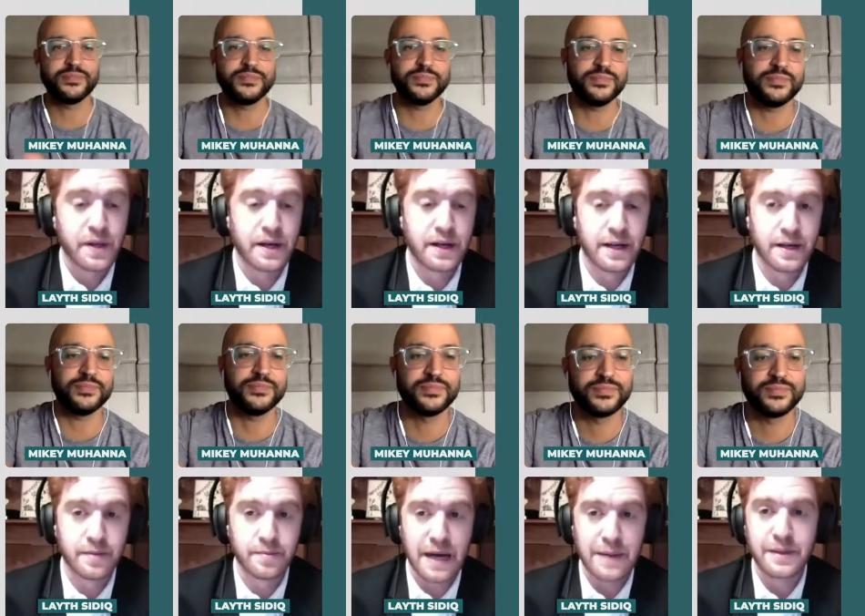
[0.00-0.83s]

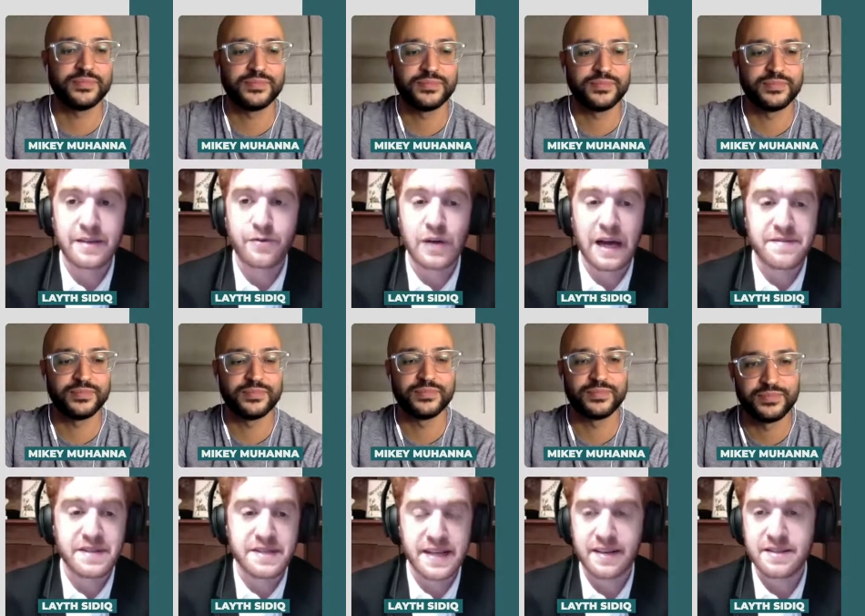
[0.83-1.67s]
Speaker 1: Um, I believe we have in
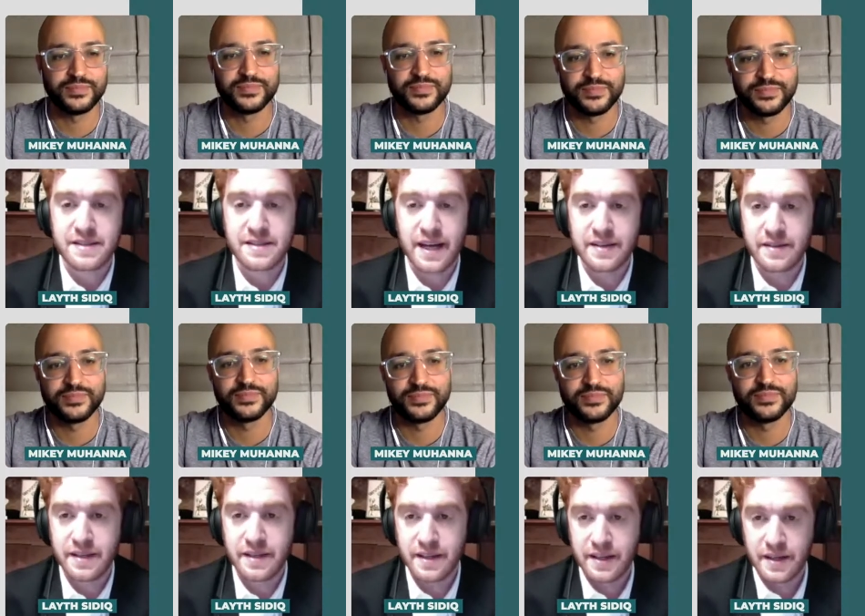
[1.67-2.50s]
the second slide
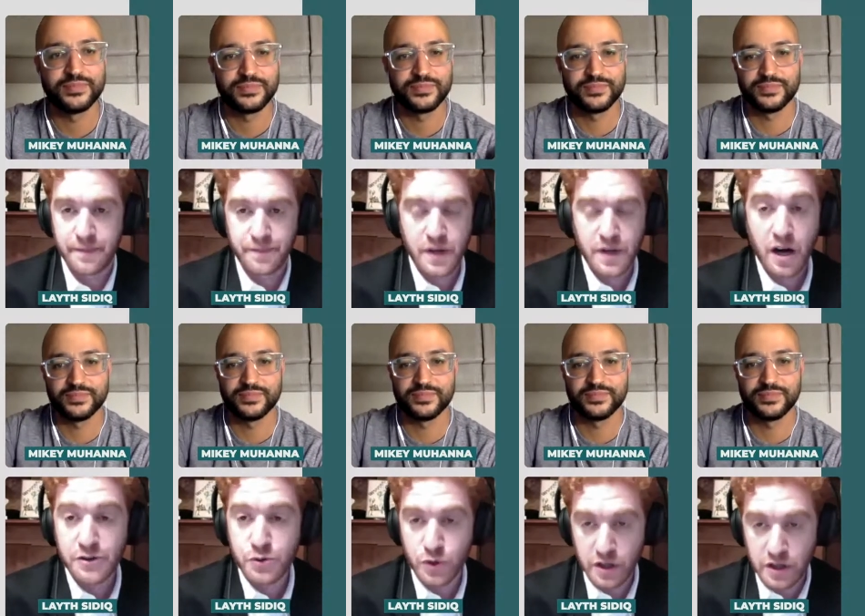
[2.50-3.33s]
the um,
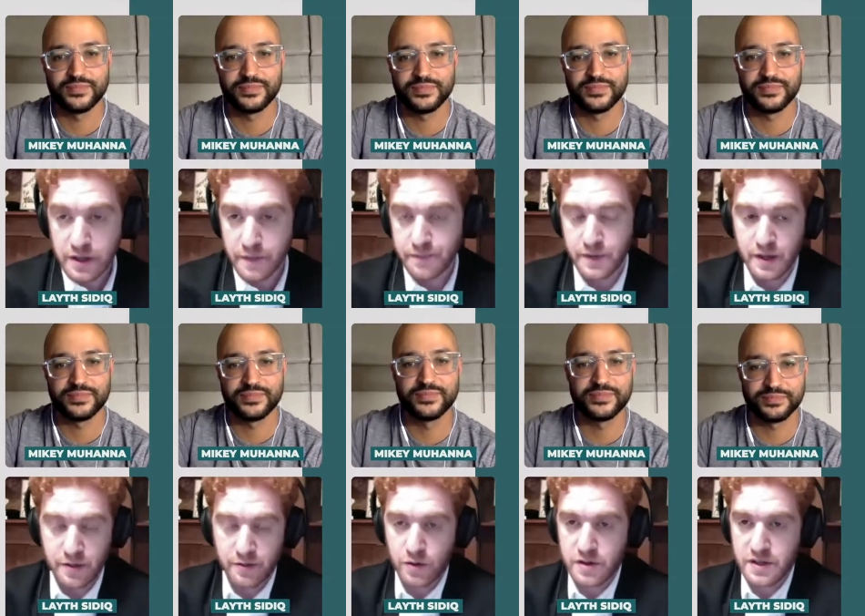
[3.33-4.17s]
artwork
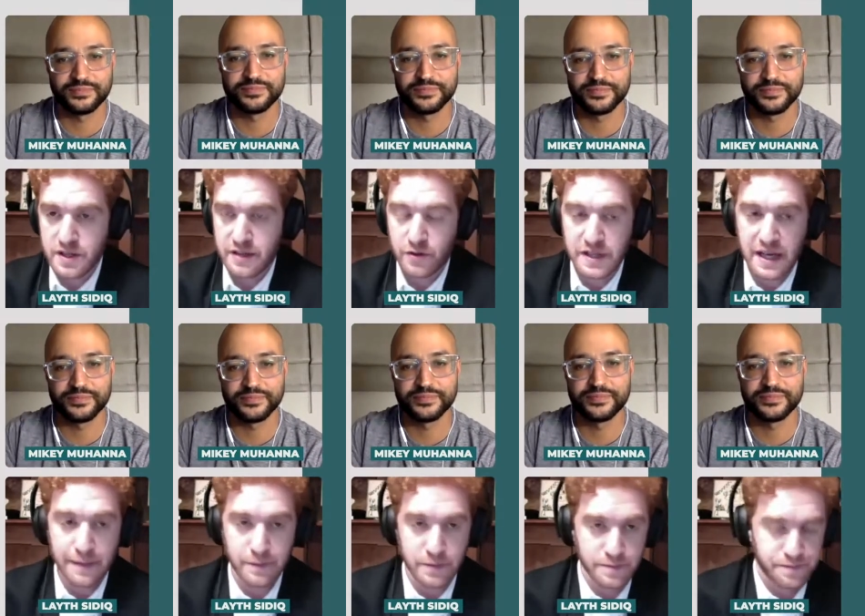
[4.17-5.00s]
for the for the
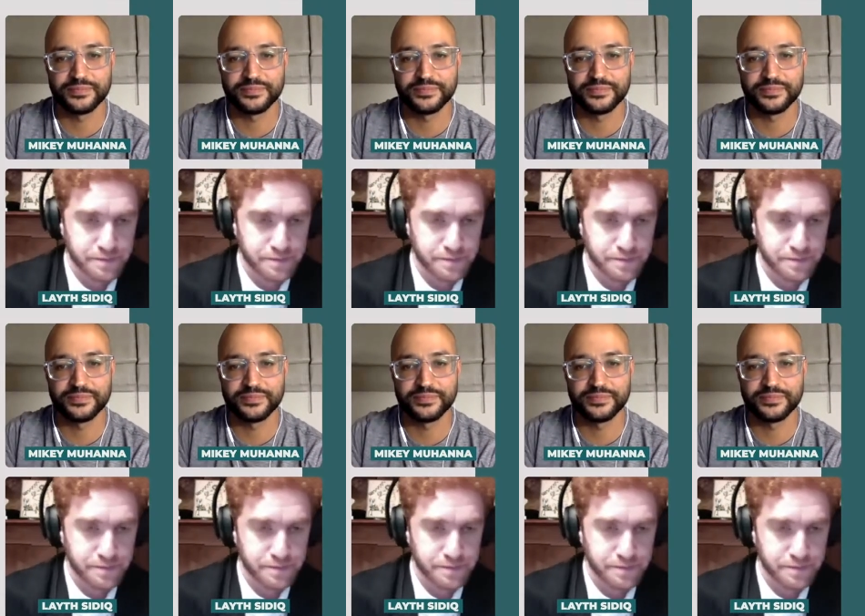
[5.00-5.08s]
album.